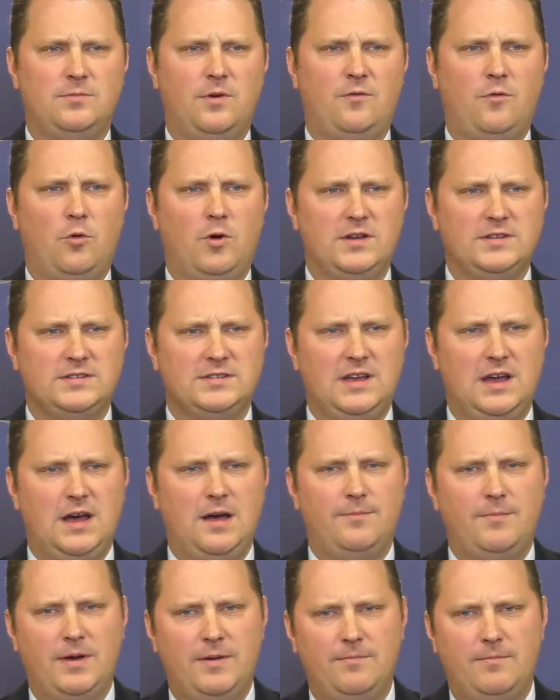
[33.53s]
before I
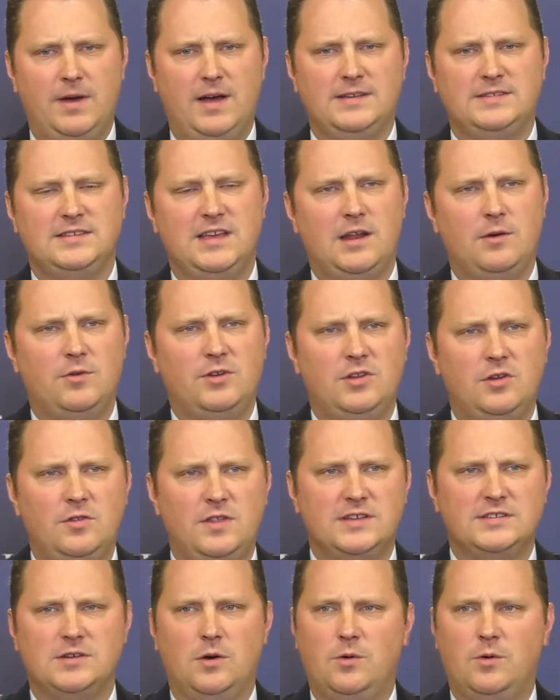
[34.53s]
stop, I said I would do this.